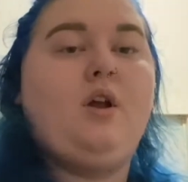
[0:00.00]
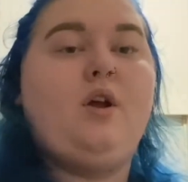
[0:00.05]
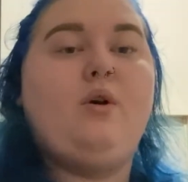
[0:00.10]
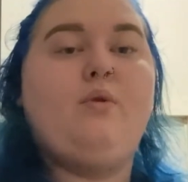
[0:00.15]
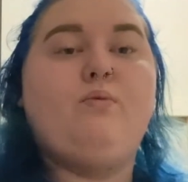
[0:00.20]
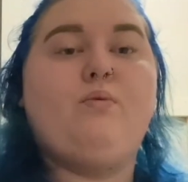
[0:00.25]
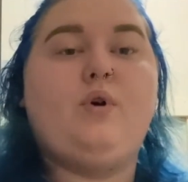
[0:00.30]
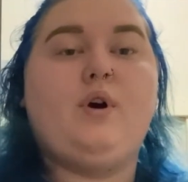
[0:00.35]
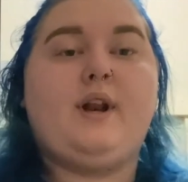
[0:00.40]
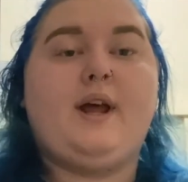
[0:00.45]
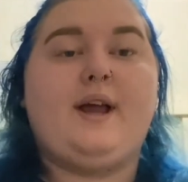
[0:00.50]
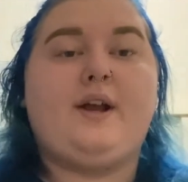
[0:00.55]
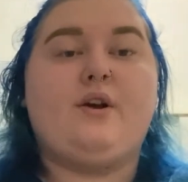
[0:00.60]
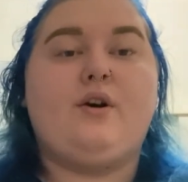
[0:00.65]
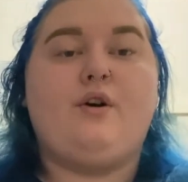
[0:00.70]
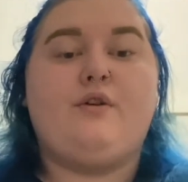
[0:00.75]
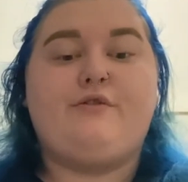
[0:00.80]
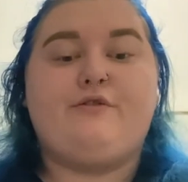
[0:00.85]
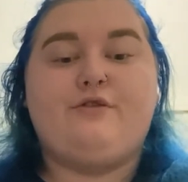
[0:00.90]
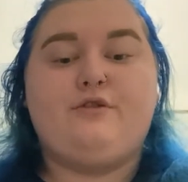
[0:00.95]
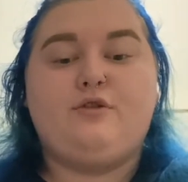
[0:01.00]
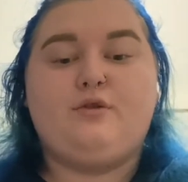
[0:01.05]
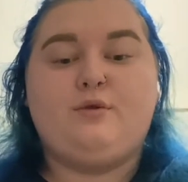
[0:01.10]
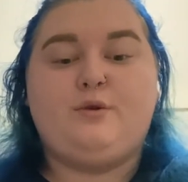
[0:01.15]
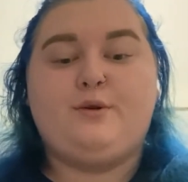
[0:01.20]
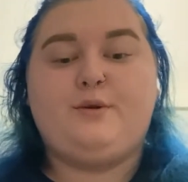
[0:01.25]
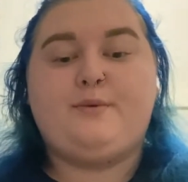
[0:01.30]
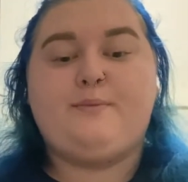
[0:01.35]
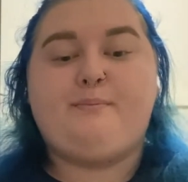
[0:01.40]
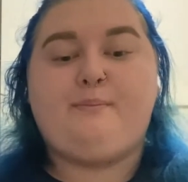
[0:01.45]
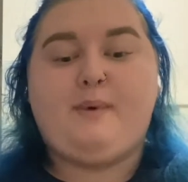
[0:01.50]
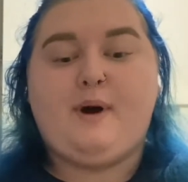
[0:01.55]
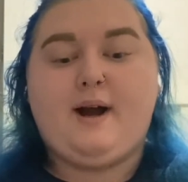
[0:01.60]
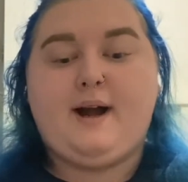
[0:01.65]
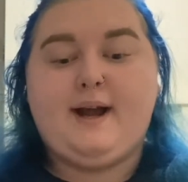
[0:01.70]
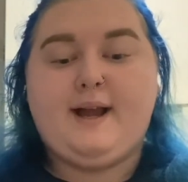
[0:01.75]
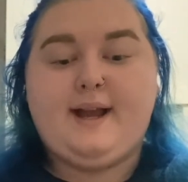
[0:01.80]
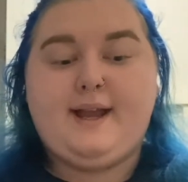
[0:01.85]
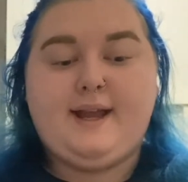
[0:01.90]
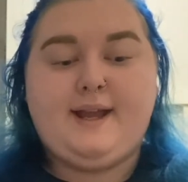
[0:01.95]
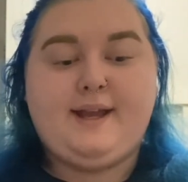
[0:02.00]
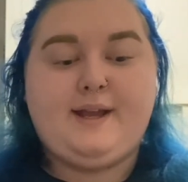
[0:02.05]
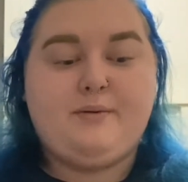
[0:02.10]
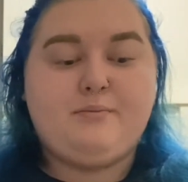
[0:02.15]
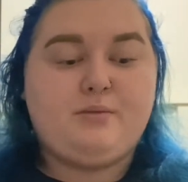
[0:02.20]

what I got for my